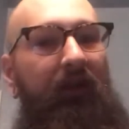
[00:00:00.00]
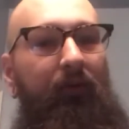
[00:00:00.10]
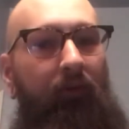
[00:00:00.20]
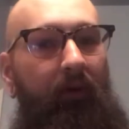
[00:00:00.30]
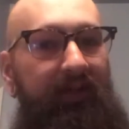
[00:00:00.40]
a
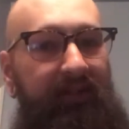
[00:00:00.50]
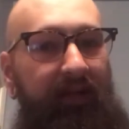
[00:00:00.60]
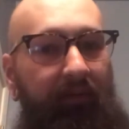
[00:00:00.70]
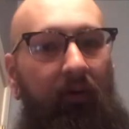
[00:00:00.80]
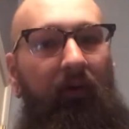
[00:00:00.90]
little
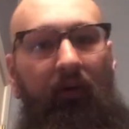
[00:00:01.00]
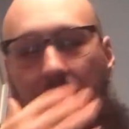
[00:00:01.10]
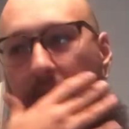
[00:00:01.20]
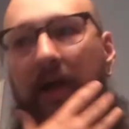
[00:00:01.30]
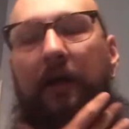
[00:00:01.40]
greasy for
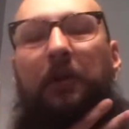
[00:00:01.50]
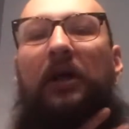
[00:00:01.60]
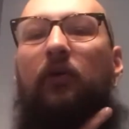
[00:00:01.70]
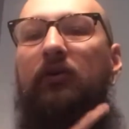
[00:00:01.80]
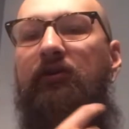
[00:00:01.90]
a couple
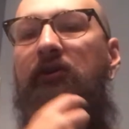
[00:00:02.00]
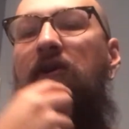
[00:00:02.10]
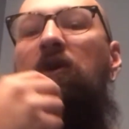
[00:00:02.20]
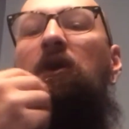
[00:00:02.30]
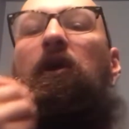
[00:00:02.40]
hours,
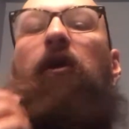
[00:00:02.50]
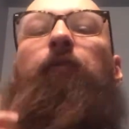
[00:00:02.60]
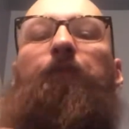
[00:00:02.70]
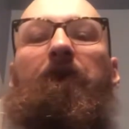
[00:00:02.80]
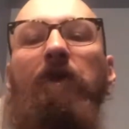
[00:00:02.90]

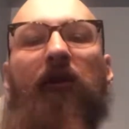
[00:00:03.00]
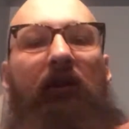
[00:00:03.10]
but